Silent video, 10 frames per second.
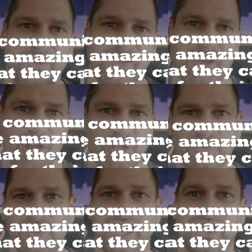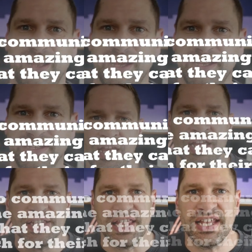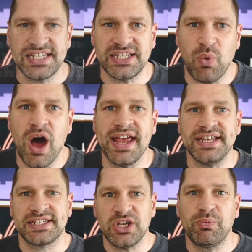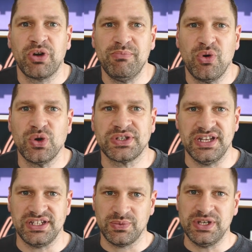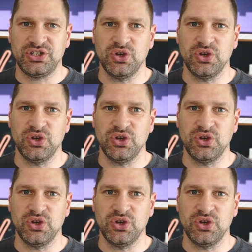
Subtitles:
a coach for their clients. So this is why it's super important to ensure